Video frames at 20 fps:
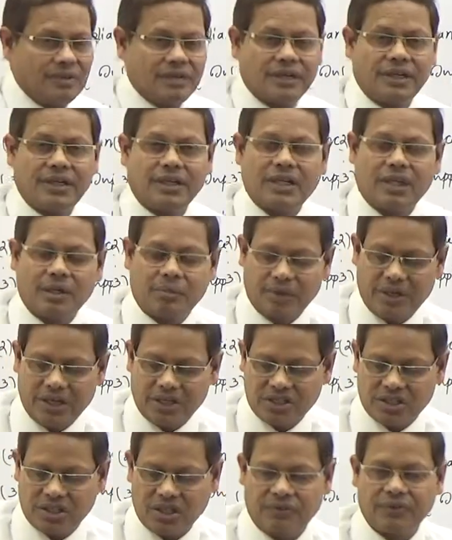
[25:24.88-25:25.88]

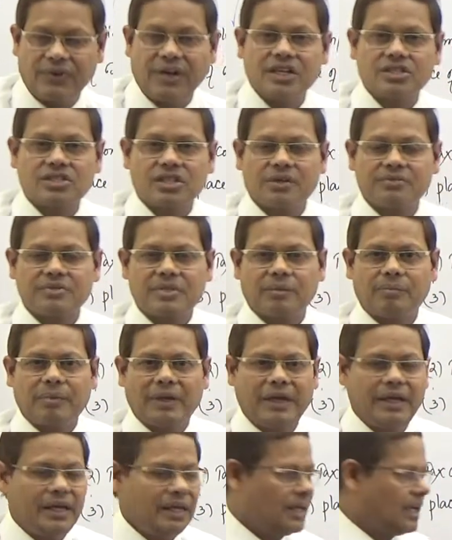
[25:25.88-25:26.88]
determination of nature of
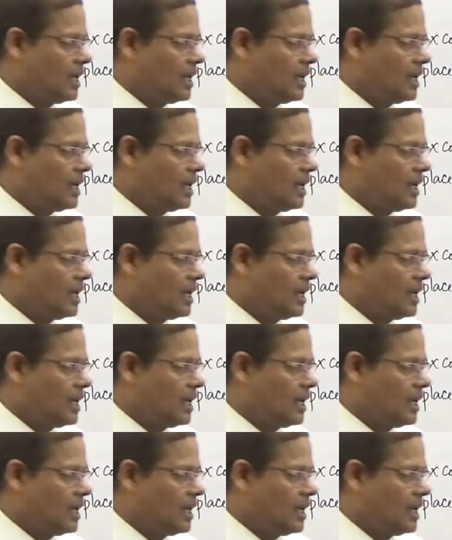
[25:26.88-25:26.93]
supply